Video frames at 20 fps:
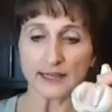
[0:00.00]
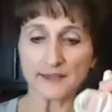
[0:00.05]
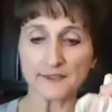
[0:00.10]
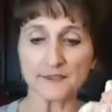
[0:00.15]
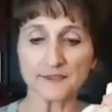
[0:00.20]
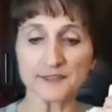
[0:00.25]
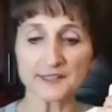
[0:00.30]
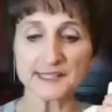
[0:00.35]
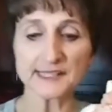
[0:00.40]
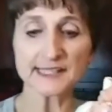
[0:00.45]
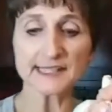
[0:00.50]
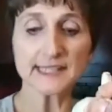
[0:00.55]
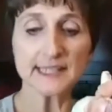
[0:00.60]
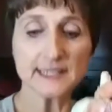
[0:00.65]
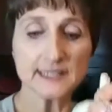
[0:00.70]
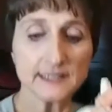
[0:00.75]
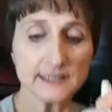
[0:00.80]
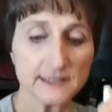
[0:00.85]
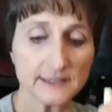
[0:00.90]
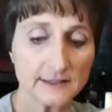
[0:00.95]
And the
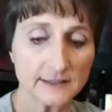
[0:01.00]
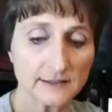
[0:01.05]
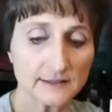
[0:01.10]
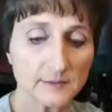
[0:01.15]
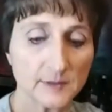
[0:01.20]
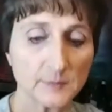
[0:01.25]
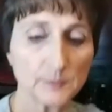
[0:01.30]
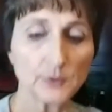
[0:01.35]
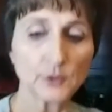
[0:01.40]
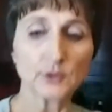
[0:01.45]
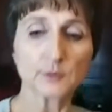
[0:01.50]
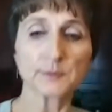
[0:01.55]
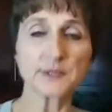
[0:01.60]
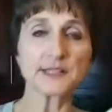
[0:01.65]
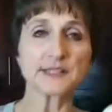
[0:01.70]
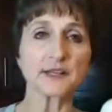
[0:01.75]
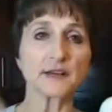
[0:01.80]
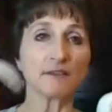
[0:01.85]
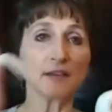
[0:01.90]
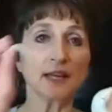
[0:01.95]
skin, let me pull a
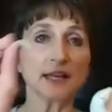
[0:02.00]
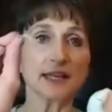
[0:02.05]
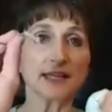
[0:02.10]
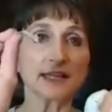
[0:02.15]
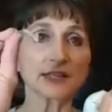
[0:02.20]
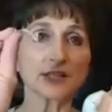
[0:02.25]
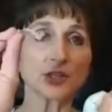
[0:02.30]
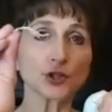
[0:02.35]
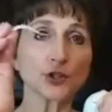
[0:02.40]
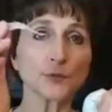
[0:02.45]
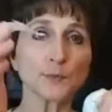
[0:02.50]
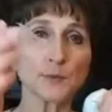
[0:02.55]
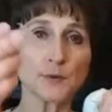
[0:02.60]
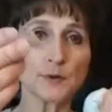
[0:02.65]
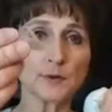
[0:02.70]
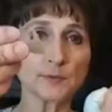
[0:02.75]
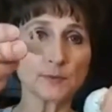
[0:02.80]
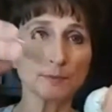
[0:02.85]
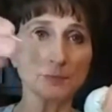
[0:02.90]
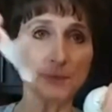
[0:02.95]
piece off, is
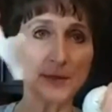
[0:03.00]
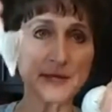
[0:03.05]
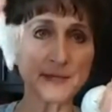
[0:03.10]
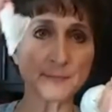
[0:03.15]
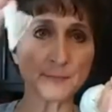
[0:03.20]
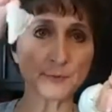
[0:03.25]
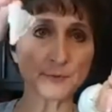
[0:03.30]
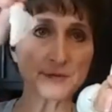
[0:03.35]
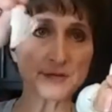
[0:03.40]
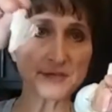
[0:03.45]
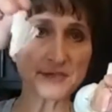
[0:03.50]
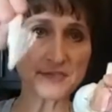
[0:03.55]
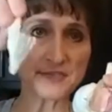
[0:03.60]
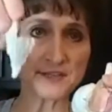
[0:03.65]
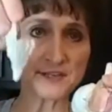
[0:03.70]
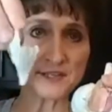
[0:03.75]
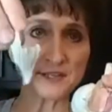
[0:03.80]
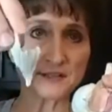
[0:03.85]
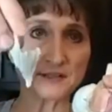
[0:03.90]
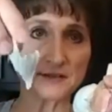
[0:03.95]
super papery
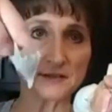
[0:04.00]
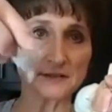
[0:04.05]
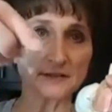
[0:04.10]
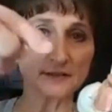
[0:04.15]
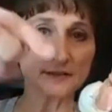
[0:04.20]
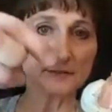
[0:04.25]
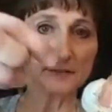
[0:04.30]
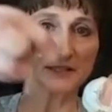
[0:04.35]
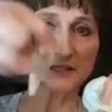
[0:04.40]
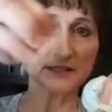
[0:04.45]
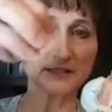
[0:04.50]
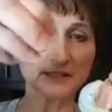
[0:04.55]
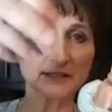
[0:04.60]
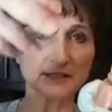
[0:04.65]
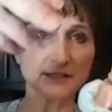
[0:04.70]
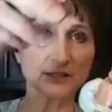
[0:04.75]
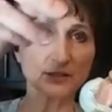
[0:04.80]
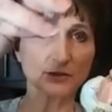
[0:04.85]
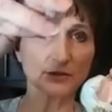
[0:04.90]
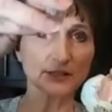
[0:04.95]
thin. I mean,
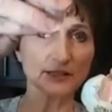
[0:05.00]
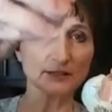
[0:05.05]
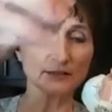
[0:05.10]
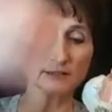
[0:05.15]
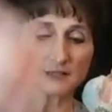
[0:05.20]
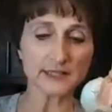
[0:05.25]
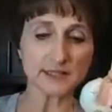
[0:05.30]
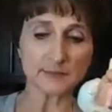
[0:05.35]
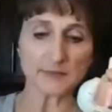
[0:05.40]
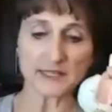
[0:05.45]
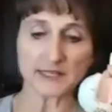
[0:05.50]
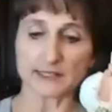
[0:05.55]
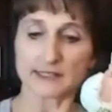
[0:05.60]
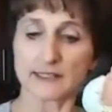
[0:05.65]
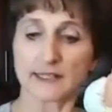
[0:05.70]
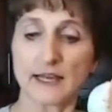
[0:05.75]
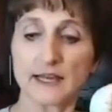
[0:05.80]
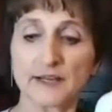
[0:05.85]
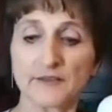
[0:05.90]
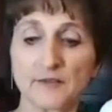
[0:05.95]
it's crinkly. It
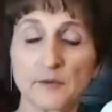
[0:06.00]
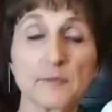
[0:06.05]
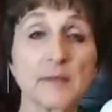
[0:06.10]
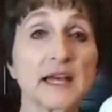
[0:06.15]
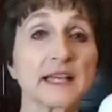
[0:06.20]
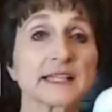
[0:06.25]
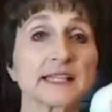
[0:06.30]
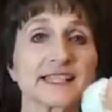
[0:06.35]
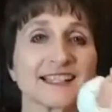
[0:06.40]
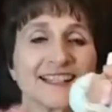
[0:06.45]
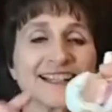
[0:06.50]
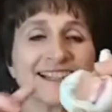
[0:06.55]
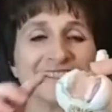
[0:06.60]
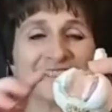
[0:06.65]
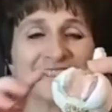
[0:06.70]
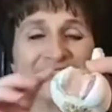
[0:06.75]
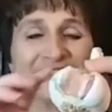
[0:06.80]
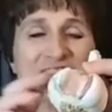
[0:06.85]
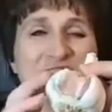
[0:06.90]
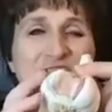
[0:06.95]
makes kind of a mess
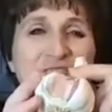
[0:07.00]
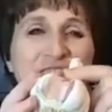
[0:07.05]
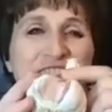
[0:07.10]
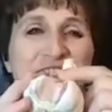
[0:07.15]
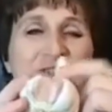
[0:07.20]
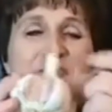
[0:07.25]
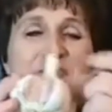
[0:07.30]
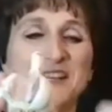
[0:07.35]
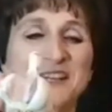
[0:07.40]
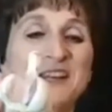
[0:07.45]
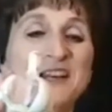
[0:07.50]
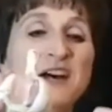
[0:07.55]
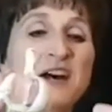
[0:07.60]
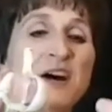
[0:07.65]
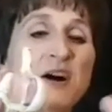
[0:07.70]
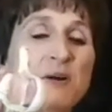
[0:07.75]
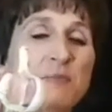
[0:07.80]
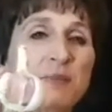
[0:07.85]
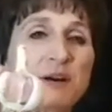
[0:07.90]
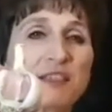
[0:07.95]
when you're doing it.
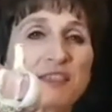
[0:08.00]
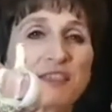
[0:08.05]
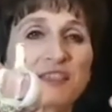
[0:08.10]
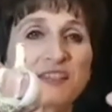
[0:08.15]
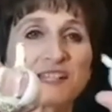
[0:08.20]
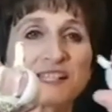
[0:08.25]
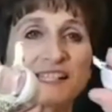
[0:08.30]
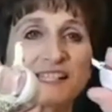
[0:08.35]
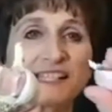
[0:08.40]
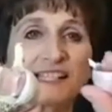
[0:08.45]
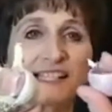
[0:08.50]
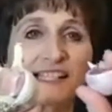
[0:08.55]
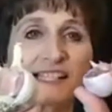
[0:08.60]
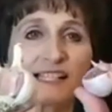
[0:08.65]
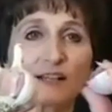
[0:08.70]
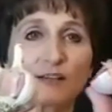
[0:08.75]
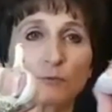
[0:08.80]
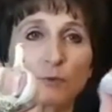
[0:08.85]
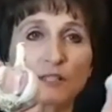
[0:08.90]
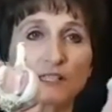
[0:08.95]
But this
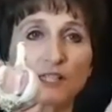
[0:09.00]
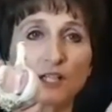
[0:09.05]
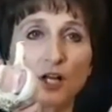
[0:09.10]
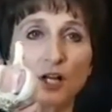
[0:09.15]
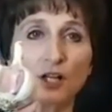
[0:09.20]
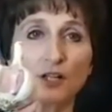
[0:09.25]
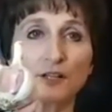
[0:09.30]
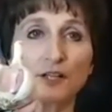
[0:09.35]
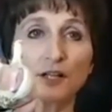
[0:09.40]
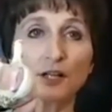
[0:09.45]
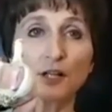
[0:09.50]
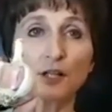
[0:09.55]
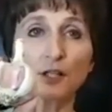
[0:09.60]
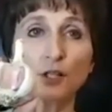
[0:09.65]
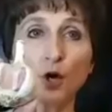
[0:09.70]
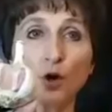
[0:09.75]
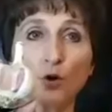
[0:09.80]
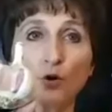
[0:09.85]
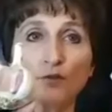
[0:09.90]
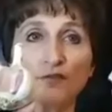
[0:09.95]
is what's called a
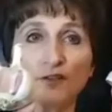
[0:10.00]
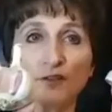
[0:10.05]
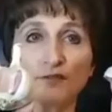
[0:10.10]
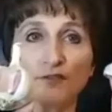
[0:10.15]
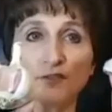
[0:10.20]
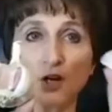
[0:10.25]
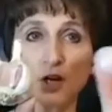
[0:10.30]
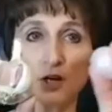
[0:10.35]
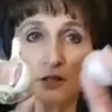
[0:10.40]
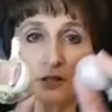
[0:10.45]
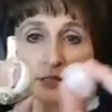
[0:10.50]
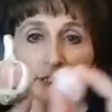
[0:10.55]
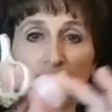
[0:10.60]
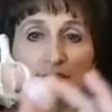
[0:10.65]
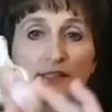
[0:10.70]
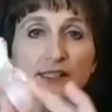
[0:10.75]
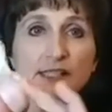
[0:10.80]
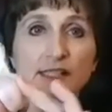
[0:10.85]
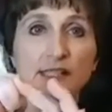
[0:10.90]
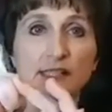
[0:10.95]
clove of garlic.
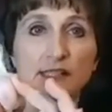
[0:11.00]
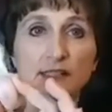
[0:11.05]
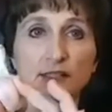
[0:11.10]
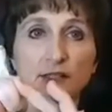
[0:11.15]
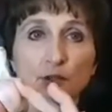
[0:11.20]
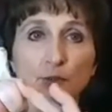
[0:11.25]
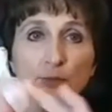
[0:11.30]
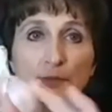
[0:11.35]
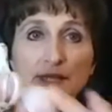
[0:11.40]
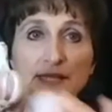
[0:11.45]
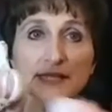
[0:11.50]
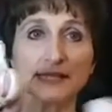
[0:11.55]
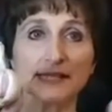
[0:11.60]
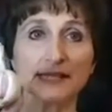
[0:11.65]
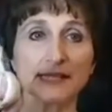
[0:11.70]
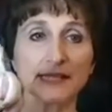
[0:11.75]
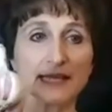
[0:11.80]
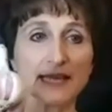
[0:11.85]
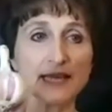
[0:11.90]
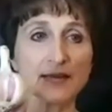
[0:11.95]
This is a little piece
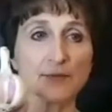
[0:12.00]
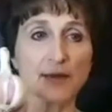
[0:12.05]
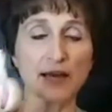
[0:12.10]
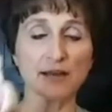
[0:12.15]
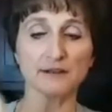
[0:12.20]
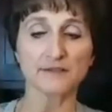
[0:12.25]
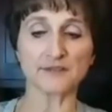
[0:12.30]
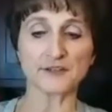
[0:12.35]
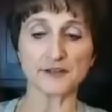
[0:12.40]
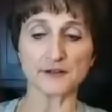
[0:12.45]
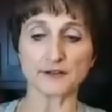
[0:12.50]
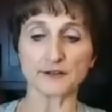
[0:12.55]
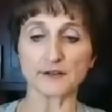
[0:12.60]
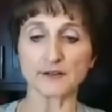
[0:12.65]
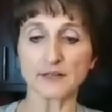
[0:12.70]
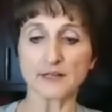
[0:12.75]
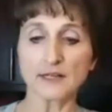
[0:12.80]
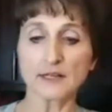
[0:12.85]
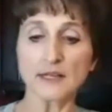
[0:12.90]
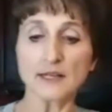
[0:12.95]
that came out of here.
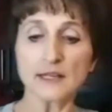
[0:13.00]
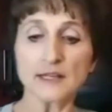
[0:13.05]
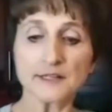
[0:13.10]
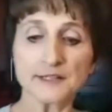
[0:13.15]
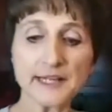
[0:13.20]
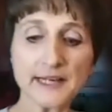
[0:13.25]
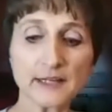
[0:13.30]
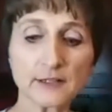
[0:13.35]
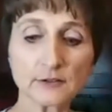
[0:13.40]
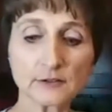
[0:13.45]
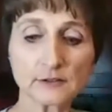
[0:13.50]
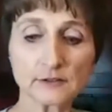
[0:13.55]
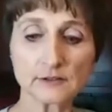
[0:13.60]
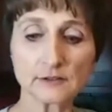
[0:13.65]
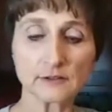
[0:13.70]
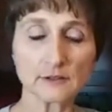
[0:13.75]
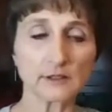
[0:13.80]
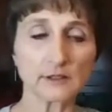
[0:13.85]
Now,